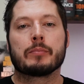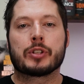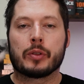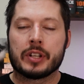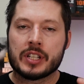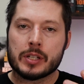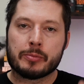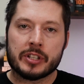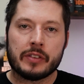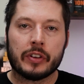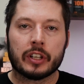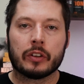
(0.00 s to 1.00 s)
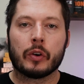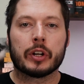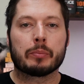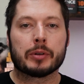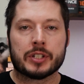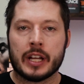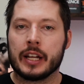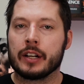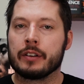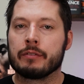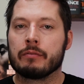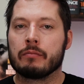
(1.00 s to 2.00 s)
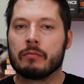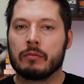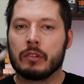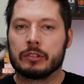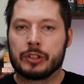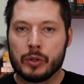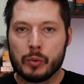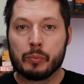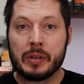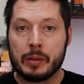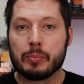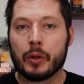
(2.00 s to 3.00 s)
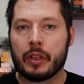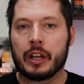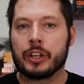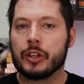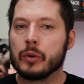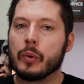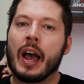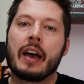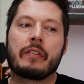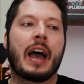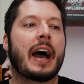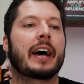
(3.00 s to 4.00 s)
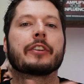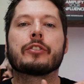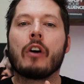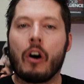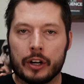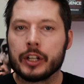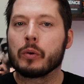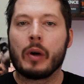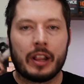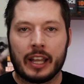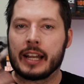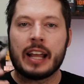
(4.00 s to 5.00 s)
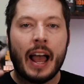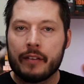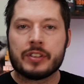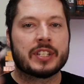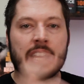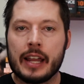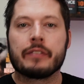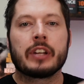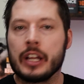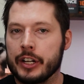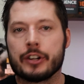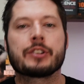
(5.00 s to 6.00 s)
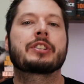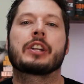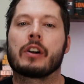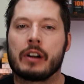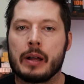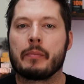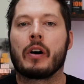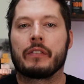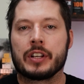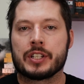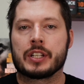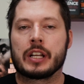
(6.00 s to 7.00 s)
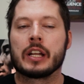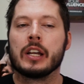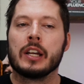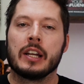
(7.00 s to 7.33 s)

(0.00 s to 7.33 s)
So this is specifically going to pertain to people that you have had on your, like, have saved in your CRM, obviously.